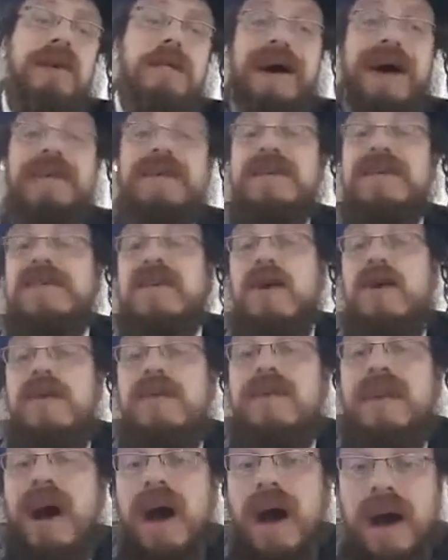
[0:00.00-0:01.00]
about his
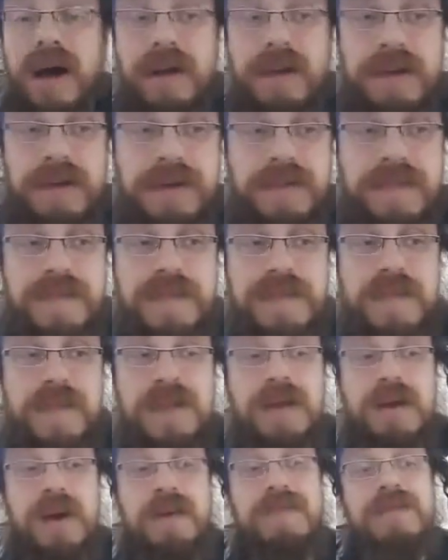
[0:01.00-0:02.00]
own honor,
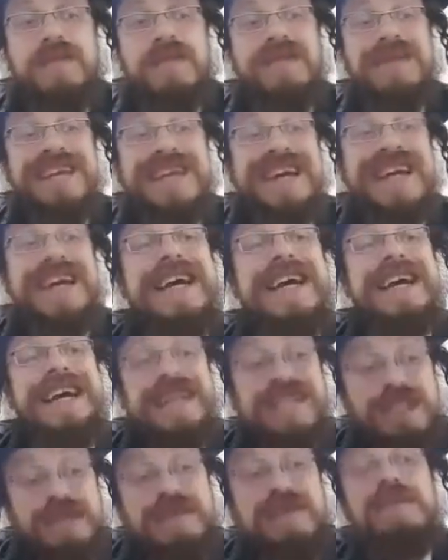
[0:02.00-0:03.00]
kavod, he
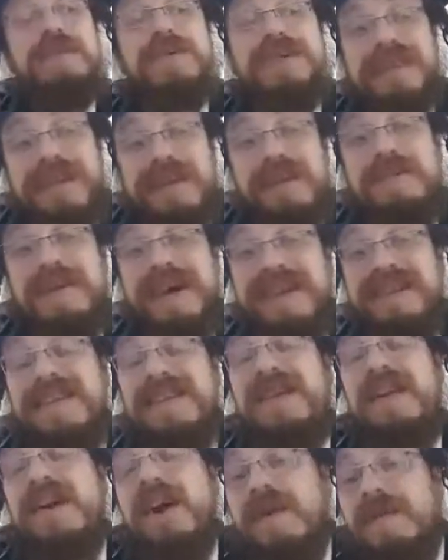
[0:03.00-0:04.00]
should be particular about
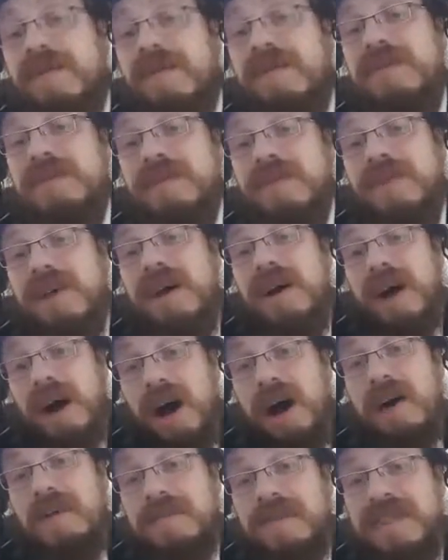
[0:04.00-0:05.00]
the kavod
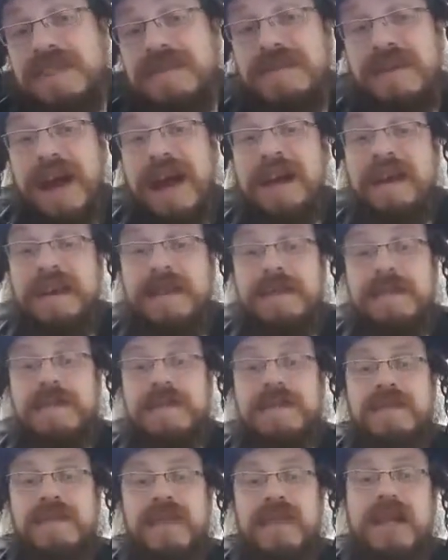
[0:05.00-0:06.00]
of his friend.
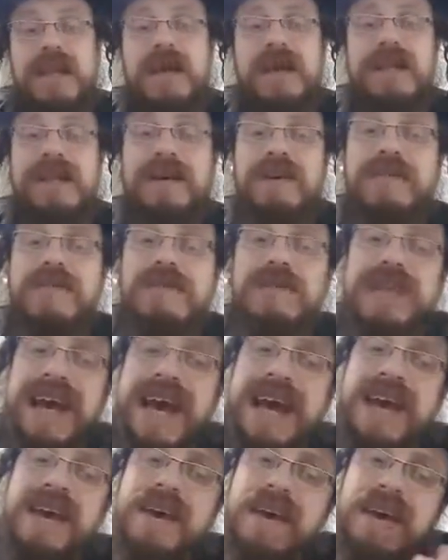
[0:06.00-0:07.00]
Now if you
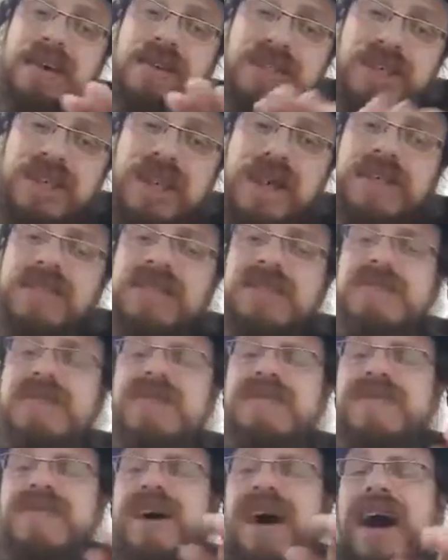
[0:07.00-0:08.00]
take just the
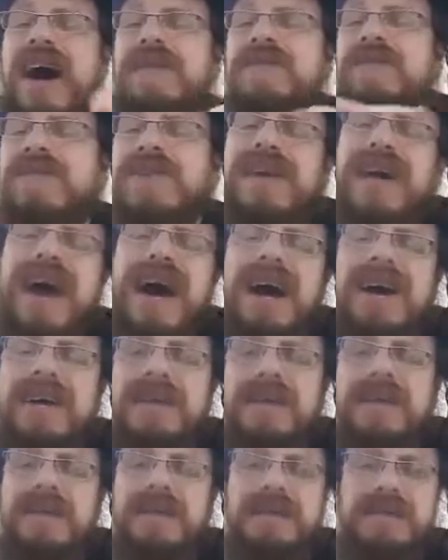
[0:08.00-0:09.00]
words V'ahavta
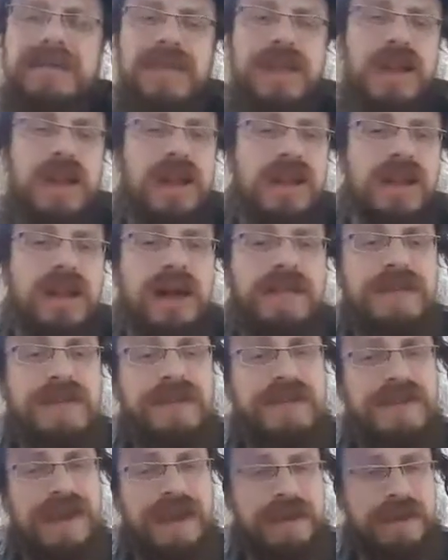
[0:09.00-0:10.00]
l'reacha, love
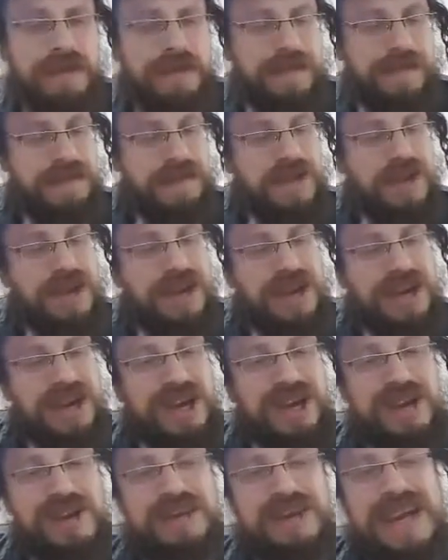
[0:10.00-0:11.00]
your fellow,
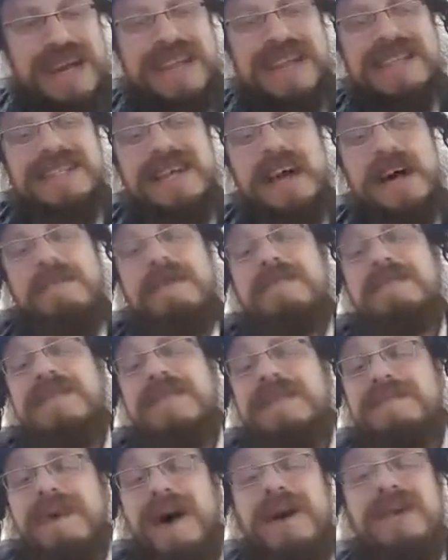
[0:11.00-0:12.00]
you get a sum in
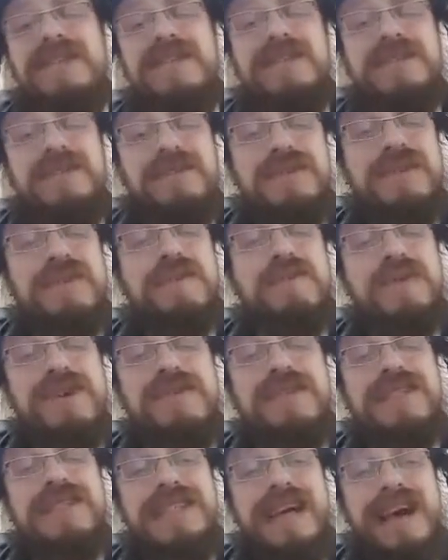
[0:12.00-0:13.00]
Mispar Siduri of
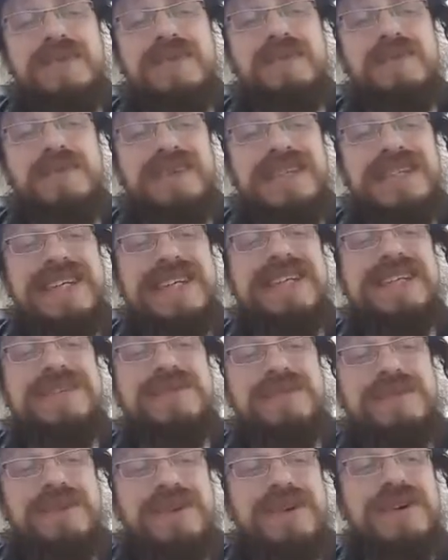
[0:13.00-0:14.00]
107, which is
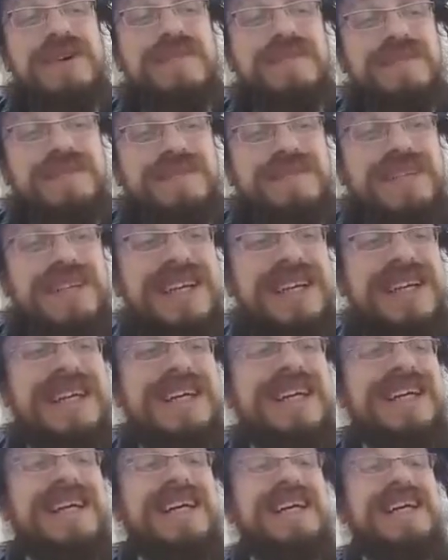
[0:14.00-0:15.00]
the word
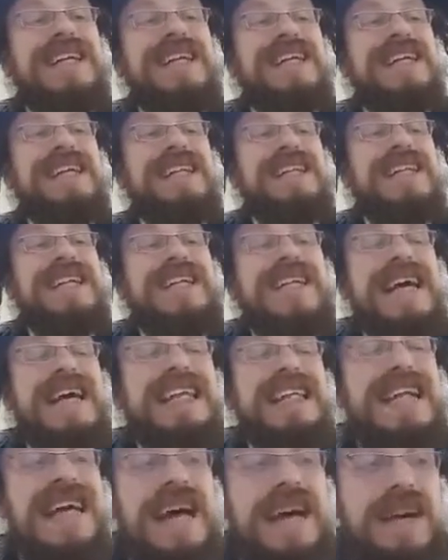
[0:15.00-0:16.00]

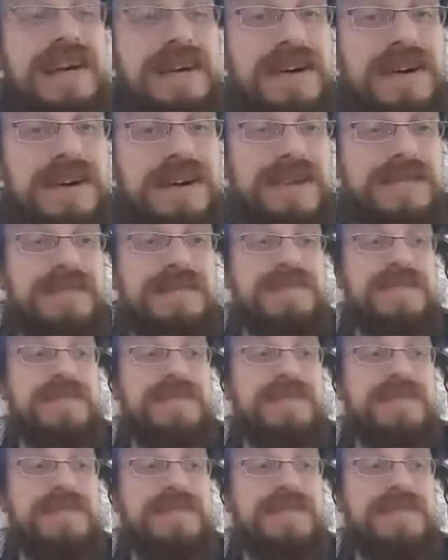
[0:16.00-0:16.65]
linegdecha,